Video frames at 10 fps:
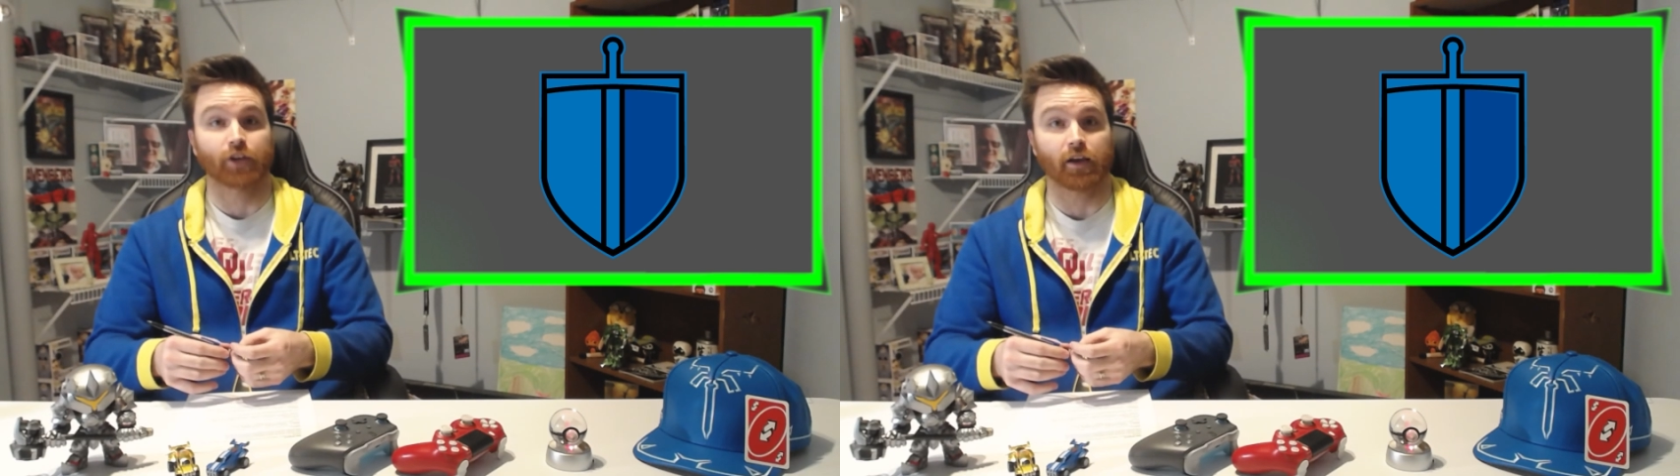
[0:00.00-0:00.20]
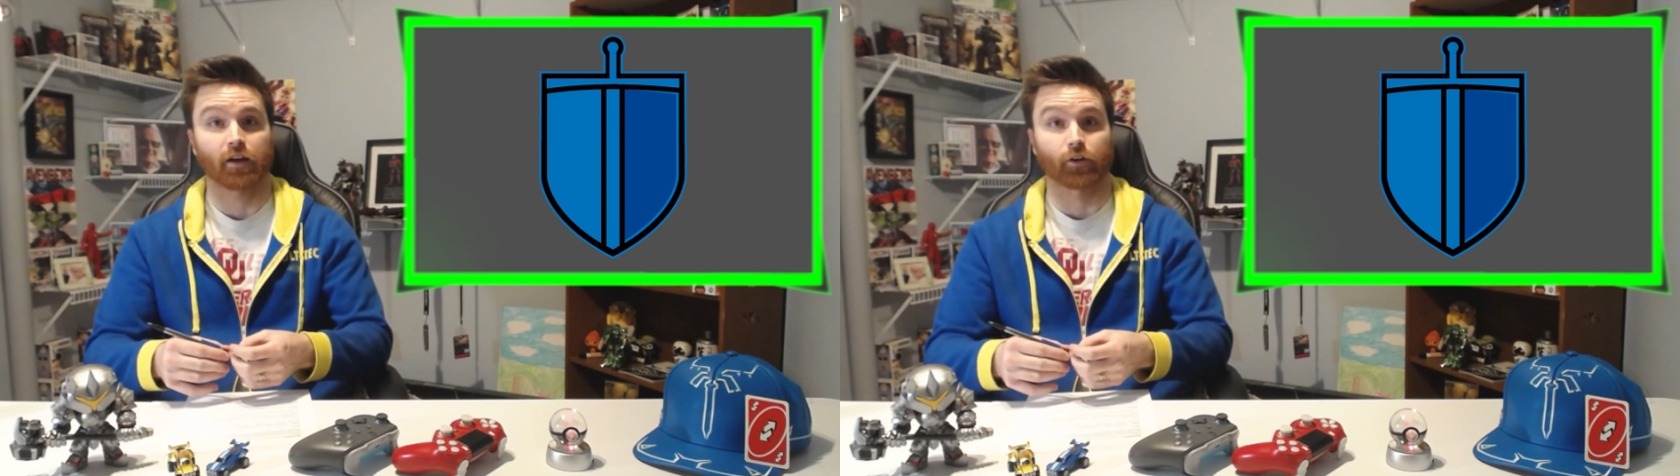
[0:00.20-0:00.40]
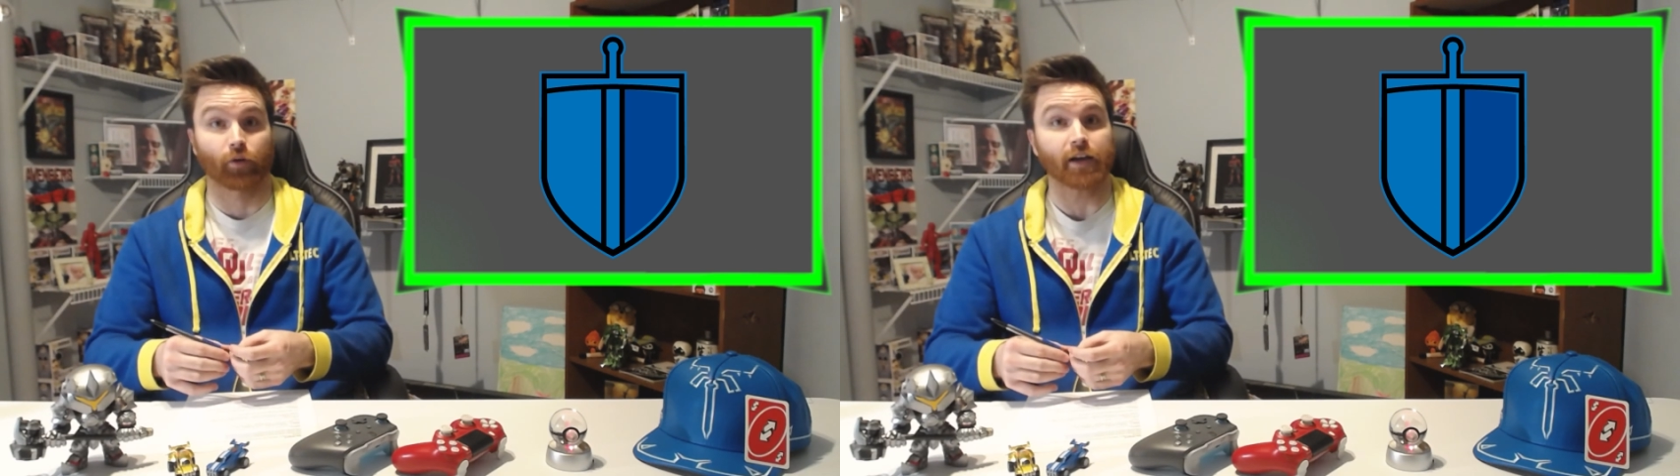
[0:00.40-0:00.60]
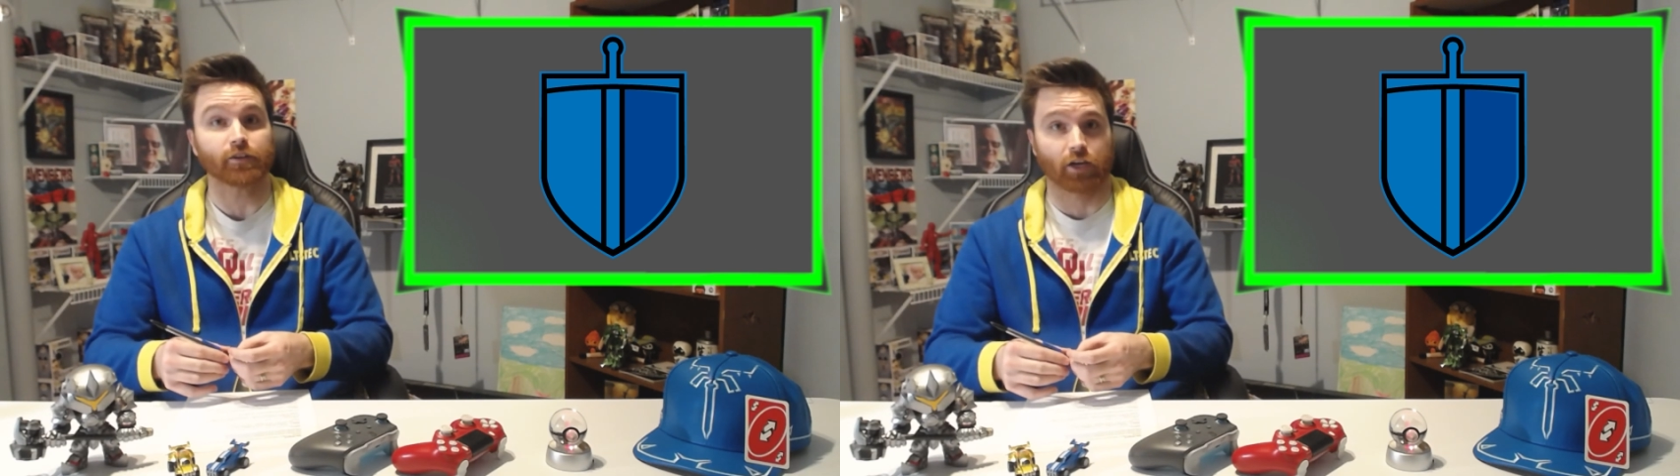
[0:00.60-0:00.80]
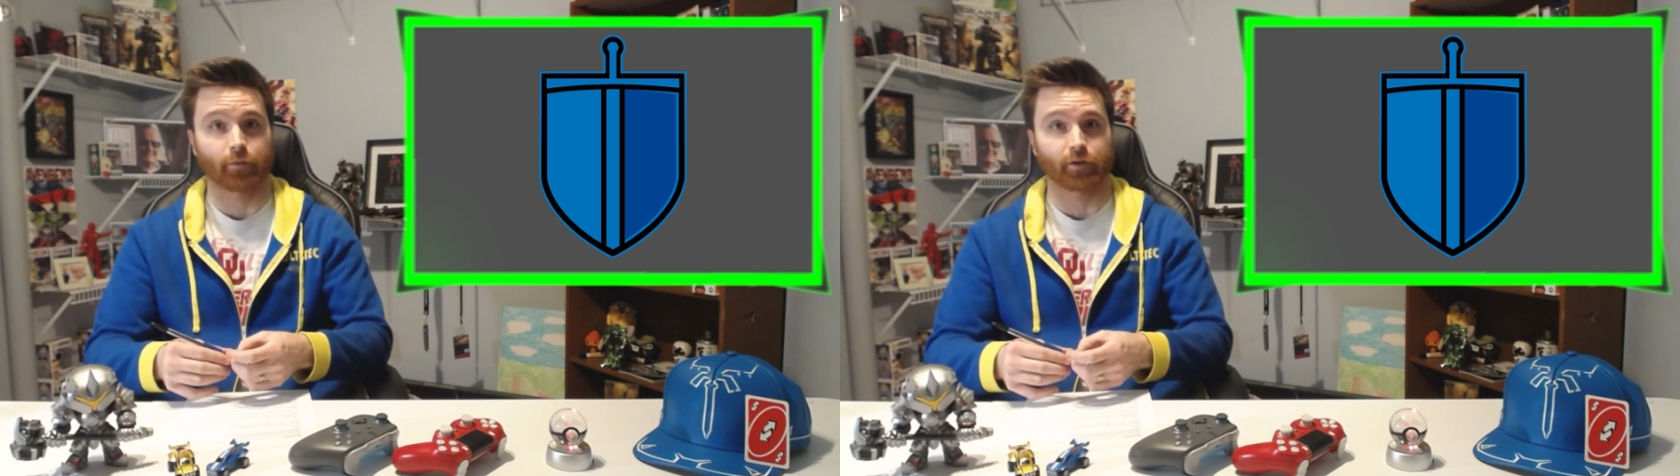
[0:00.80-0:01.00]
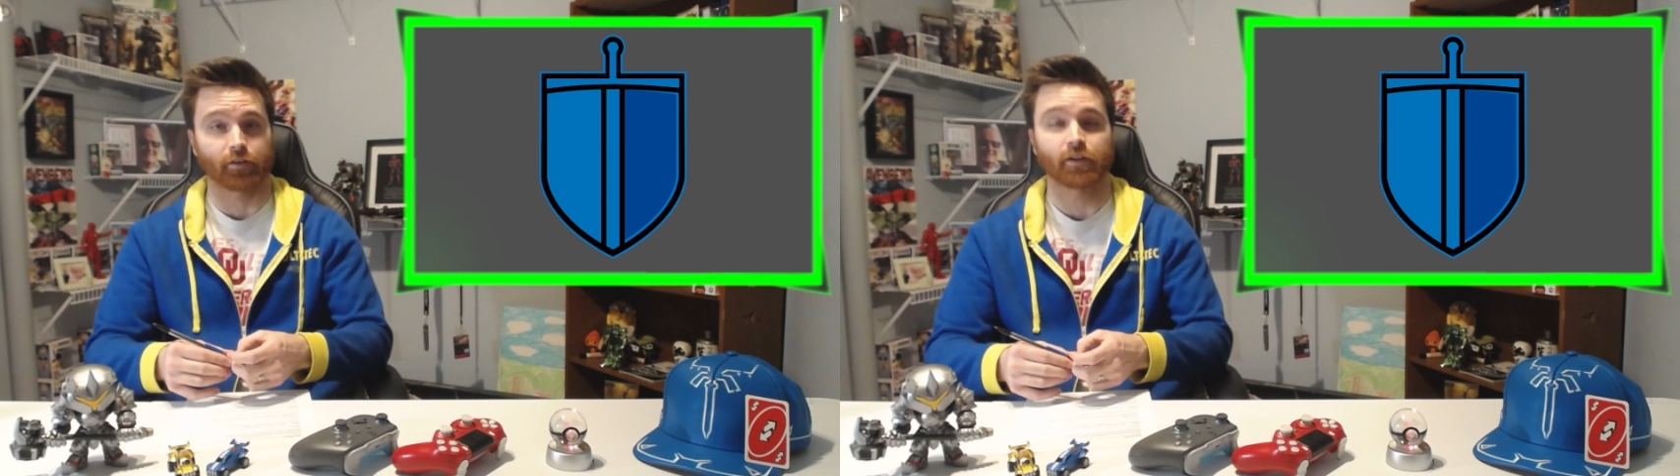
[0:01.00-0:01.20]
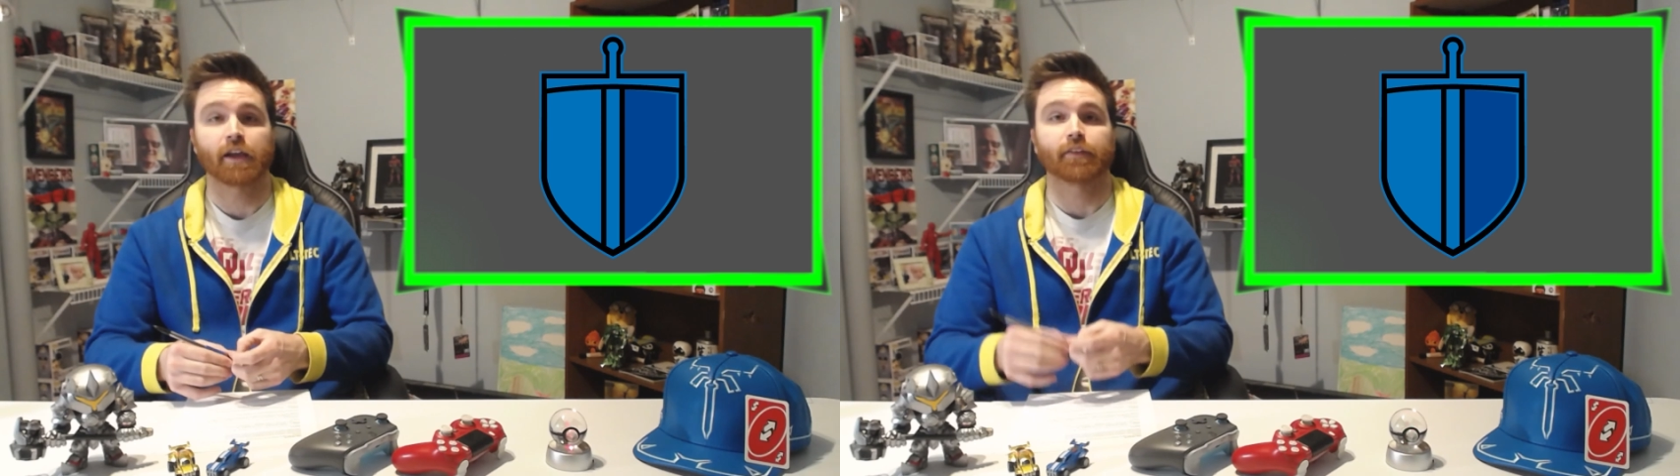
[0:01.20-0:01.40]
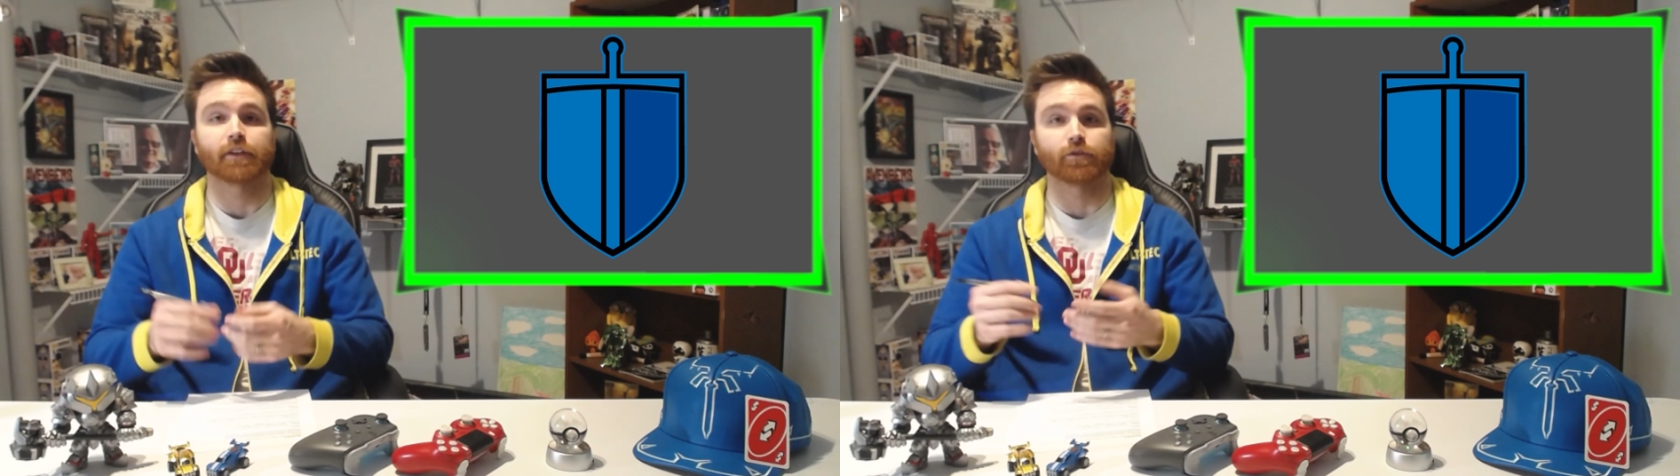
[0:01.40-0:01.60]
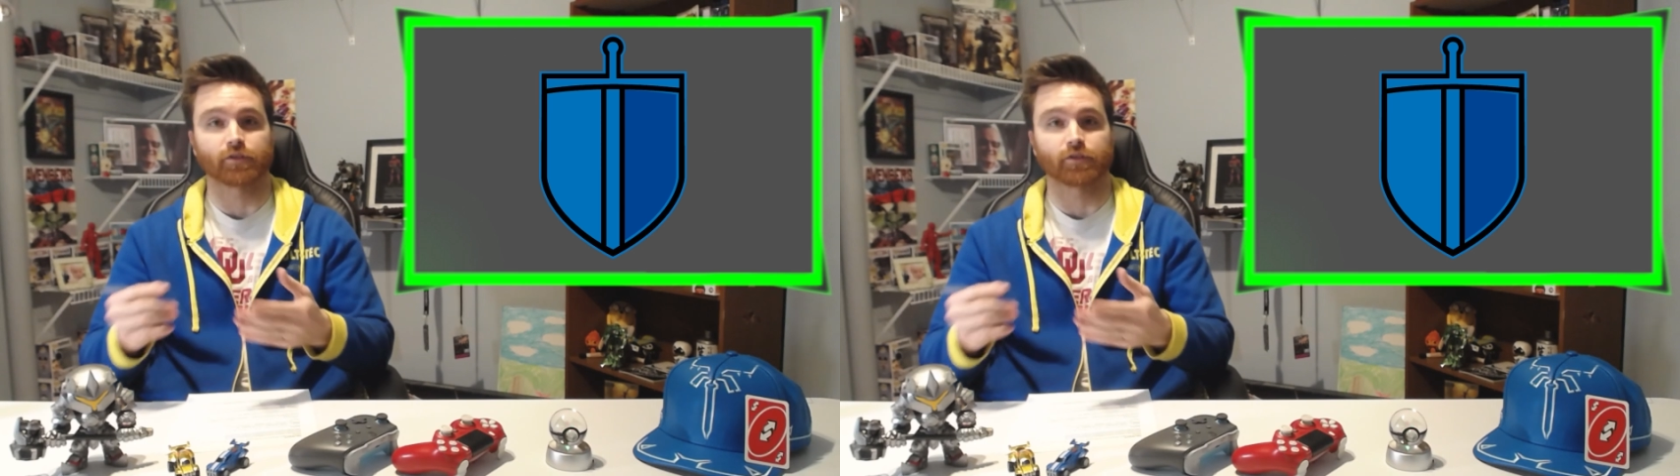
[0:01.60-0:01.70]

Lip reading: a Grand Champion, then you